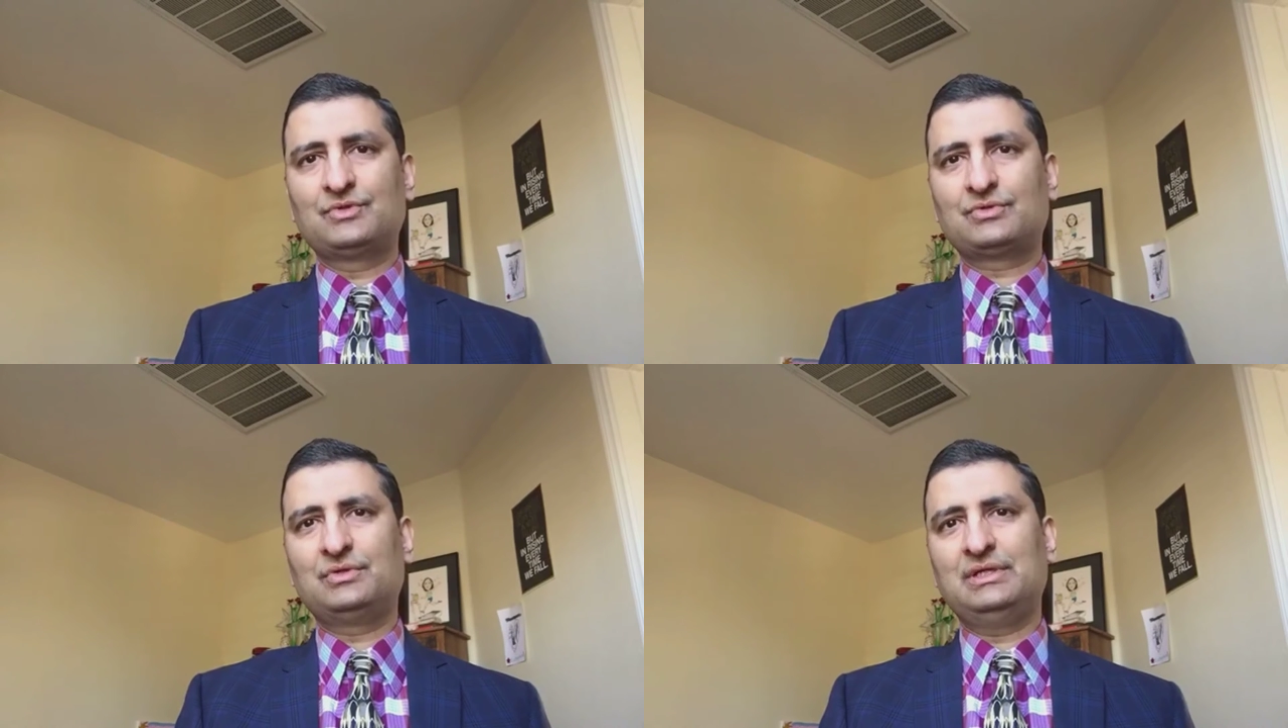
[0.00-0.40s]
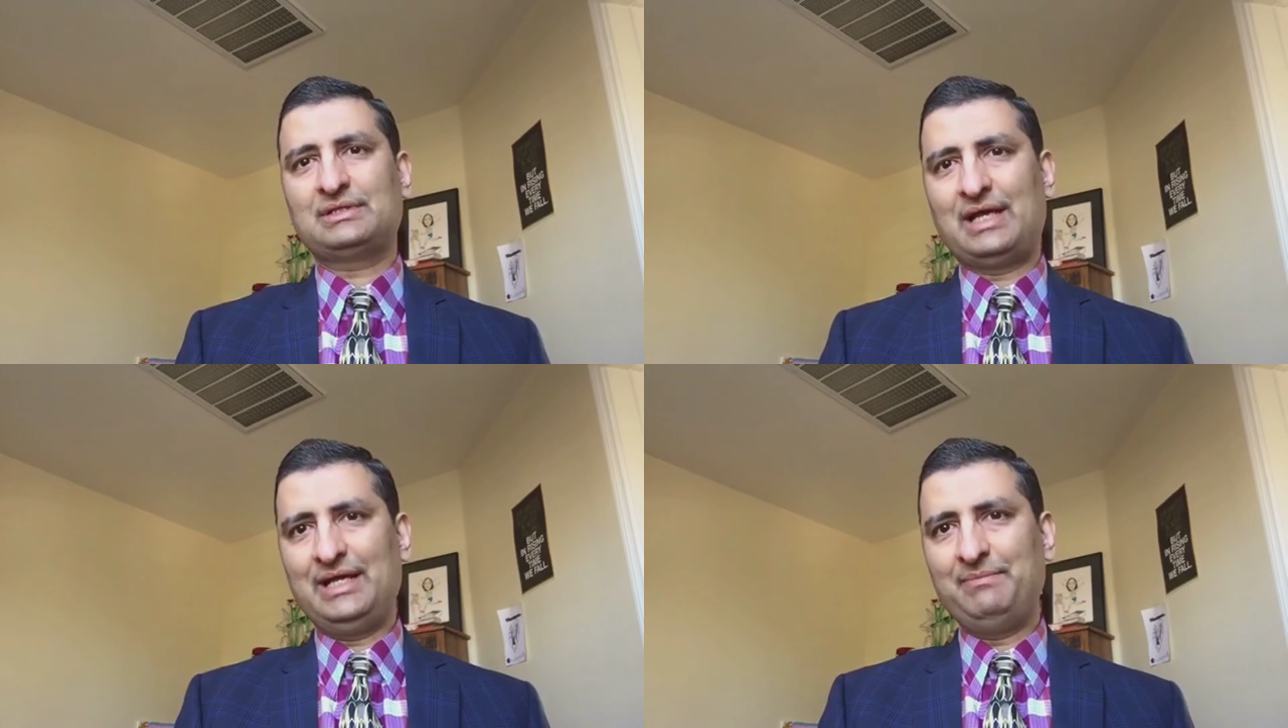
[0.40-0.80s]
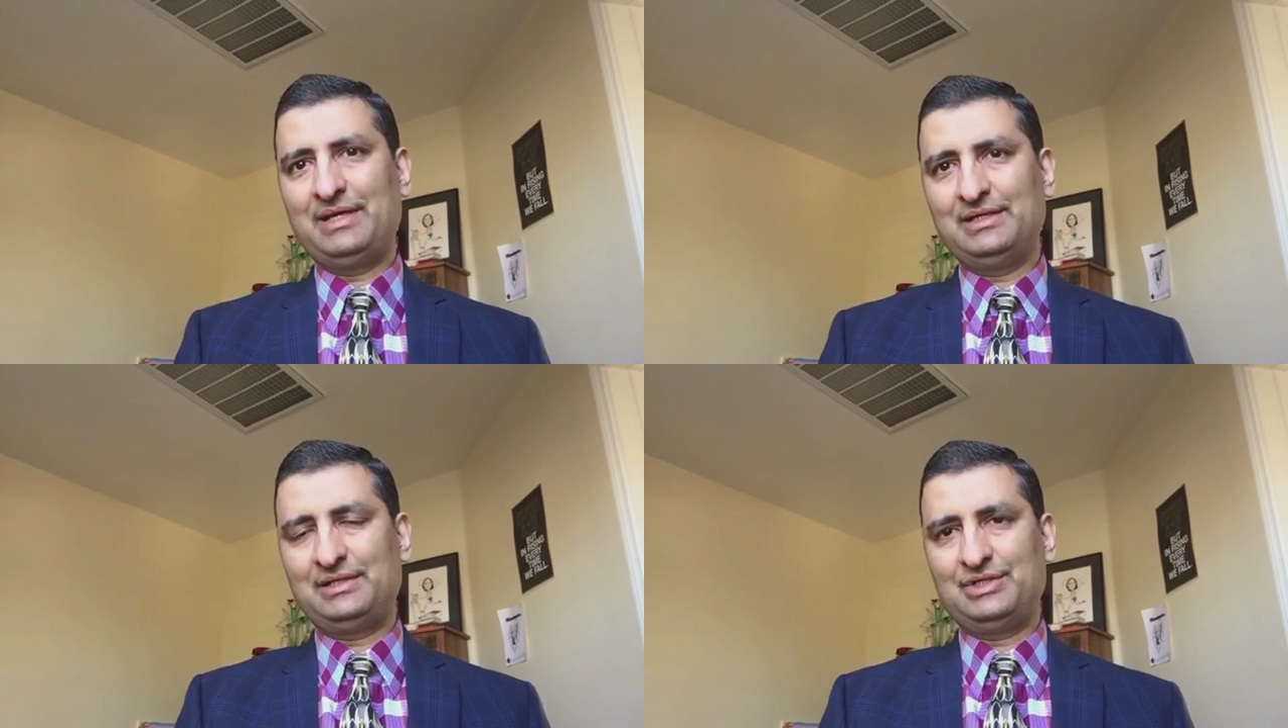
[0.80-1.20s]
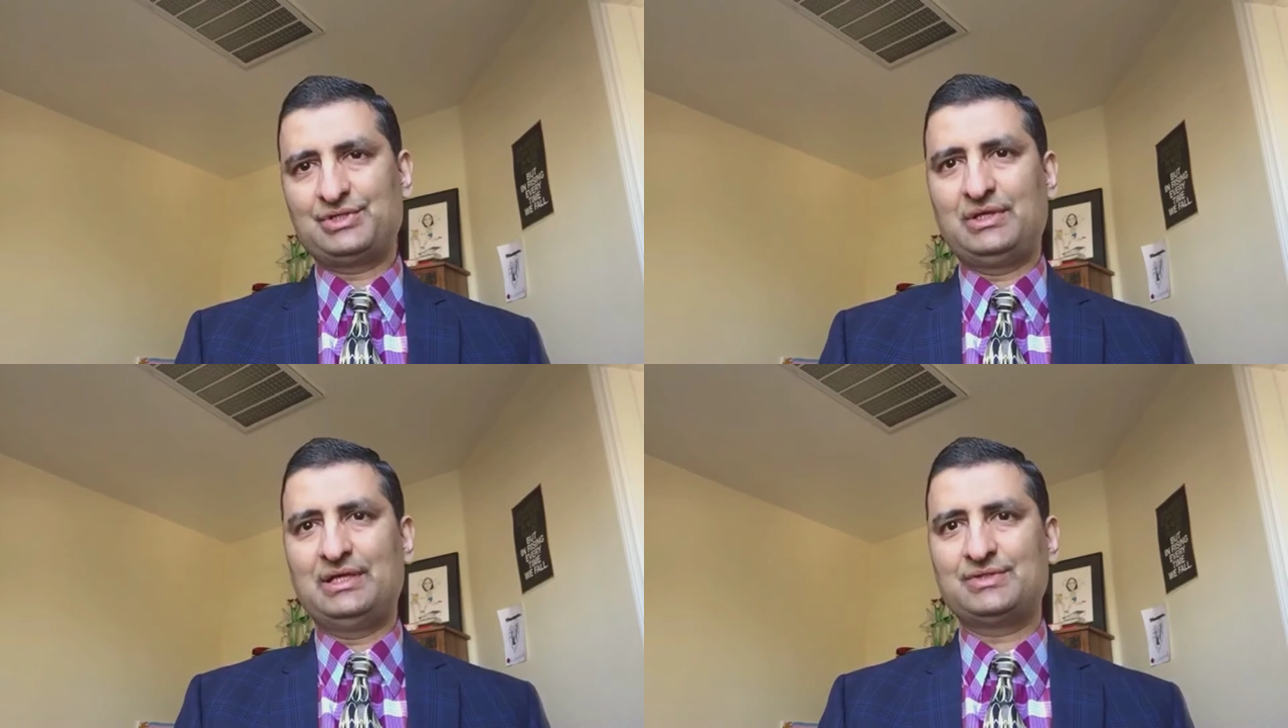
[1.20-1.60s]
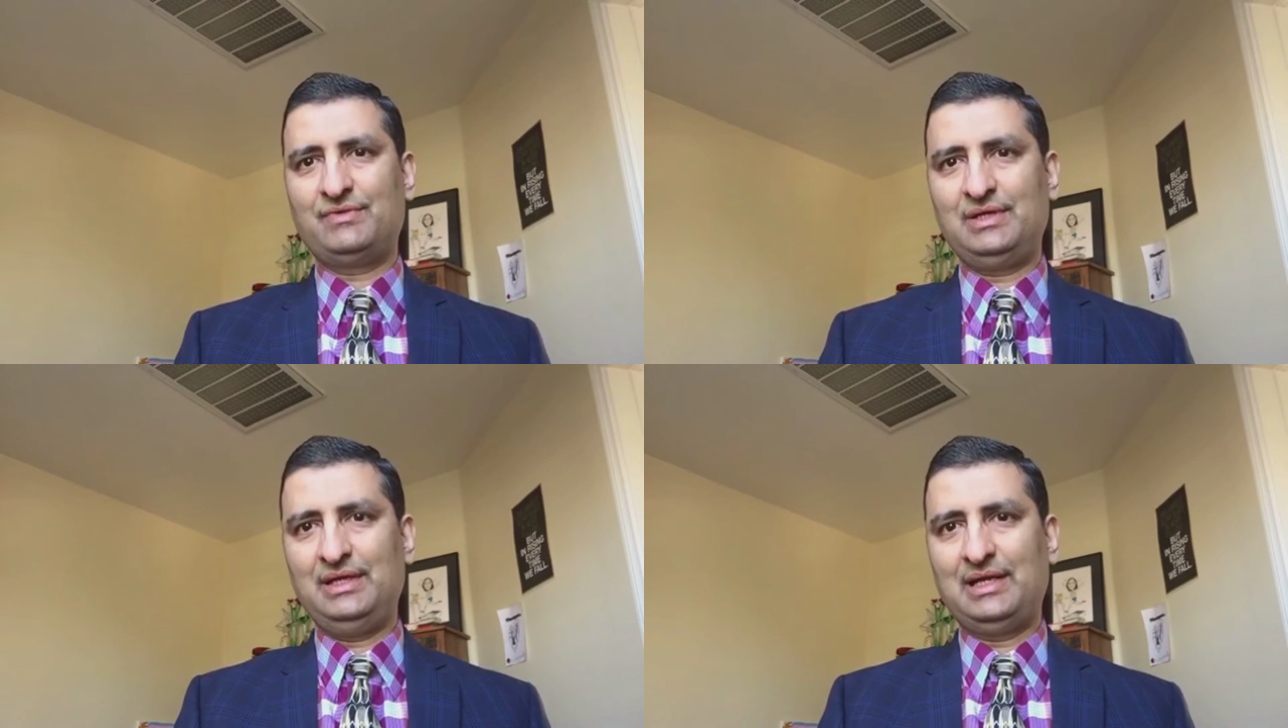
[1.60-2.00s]
So Nitai meditation has
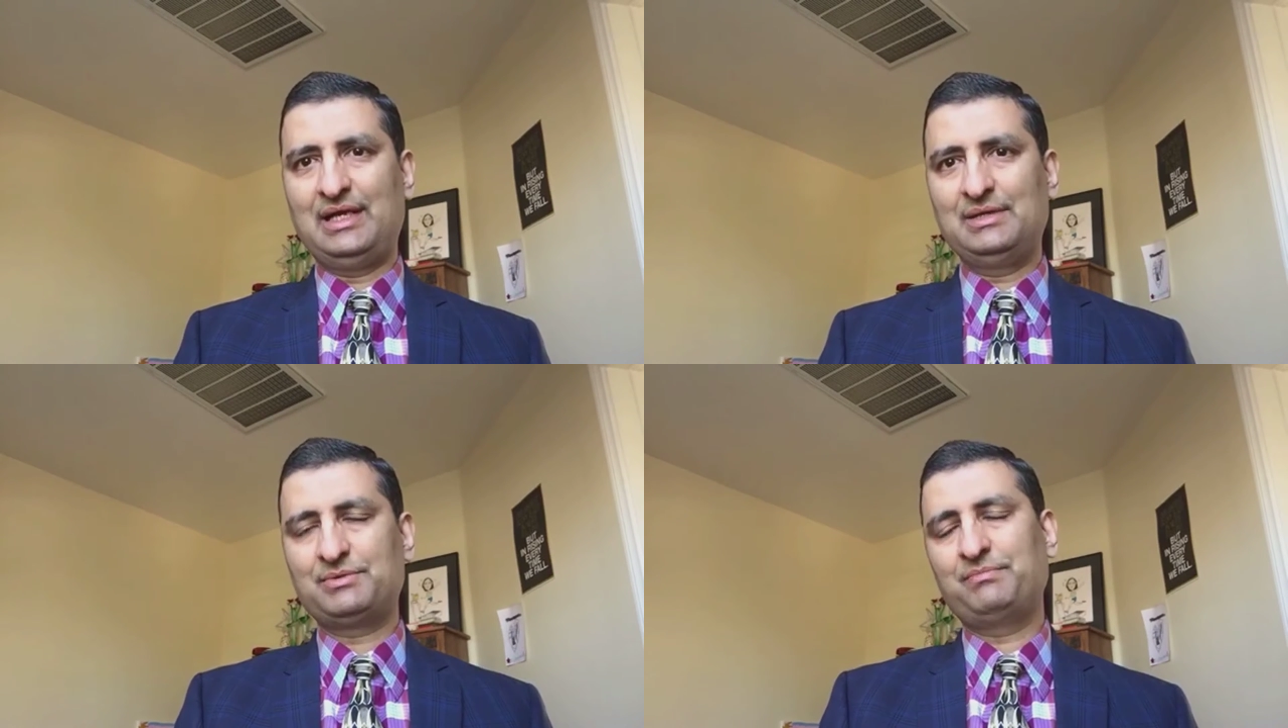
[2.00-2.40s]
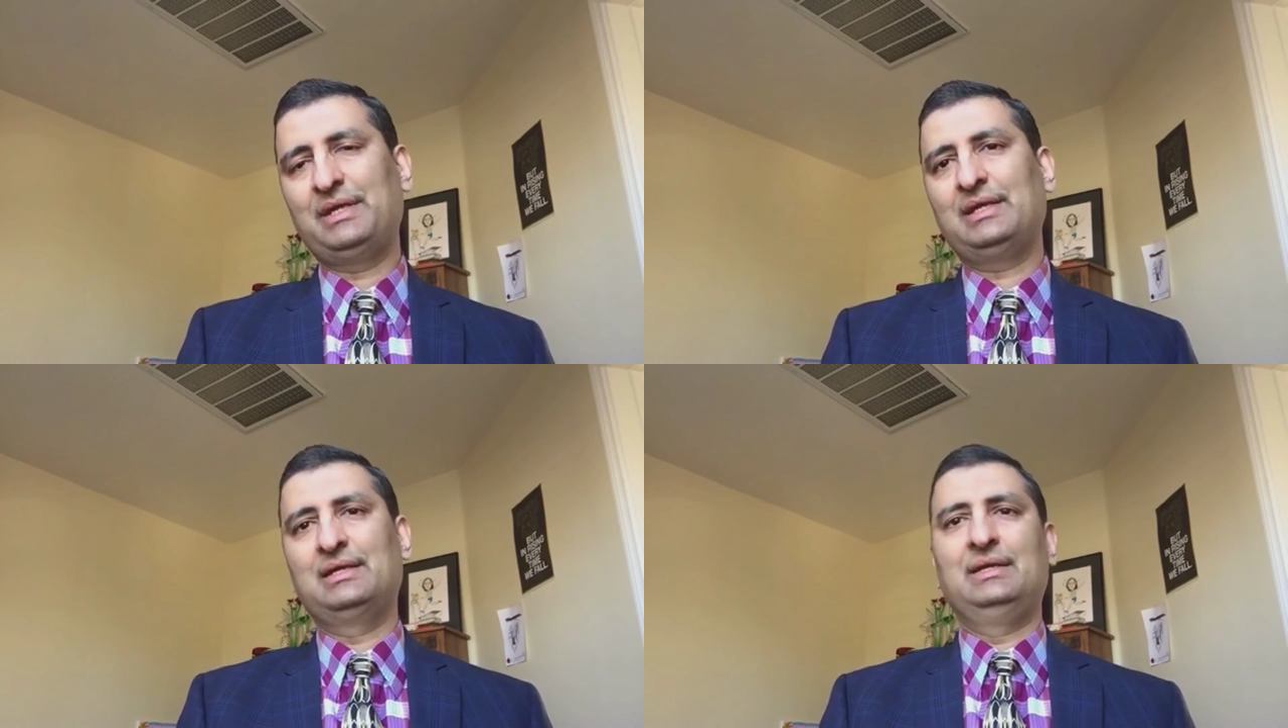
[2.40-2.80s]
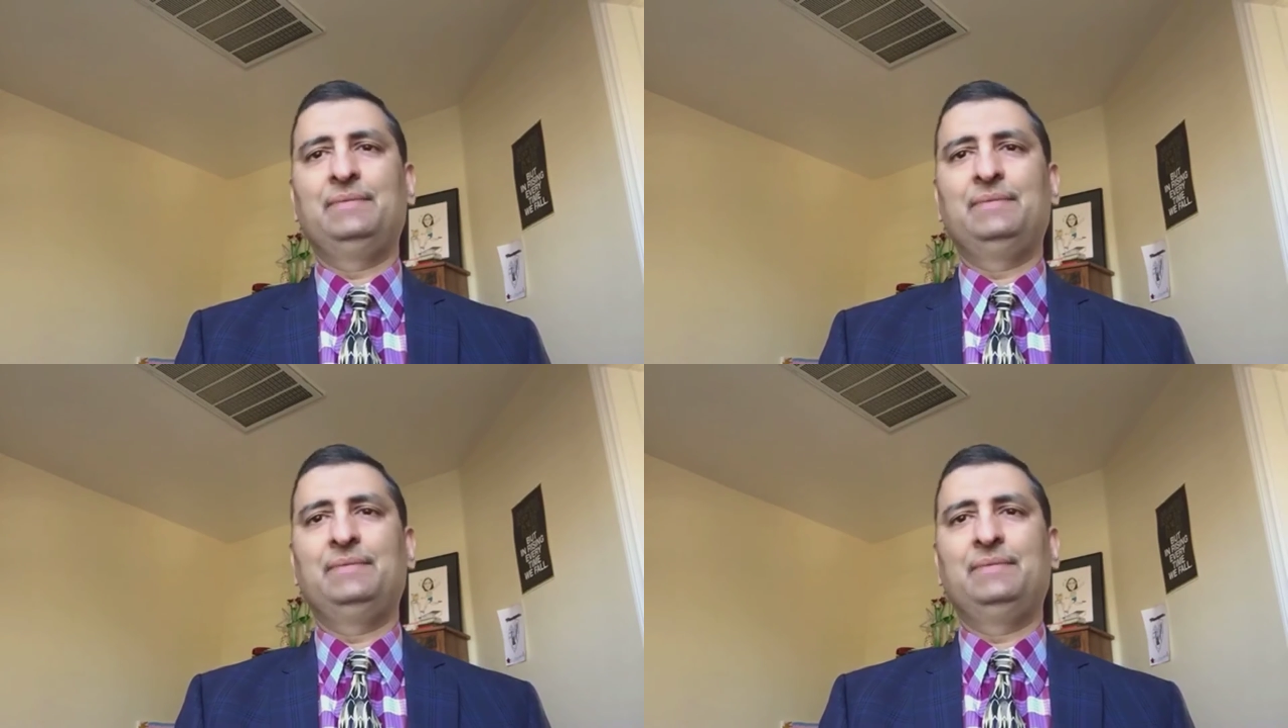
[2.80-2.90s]
really helped me